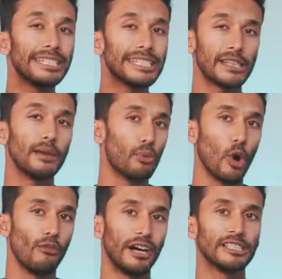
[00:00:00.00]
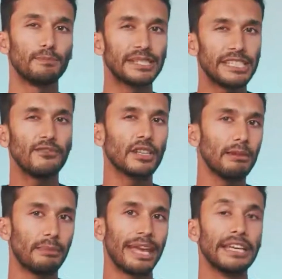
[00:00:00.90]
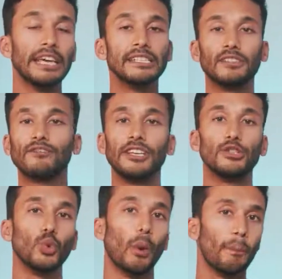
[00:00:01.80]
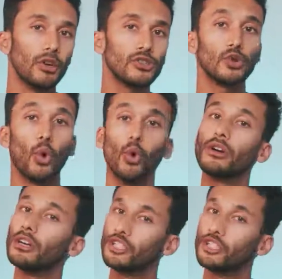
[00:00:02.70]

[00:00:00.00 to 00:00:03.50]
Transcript: slim profile specifically made to fit into a purse or a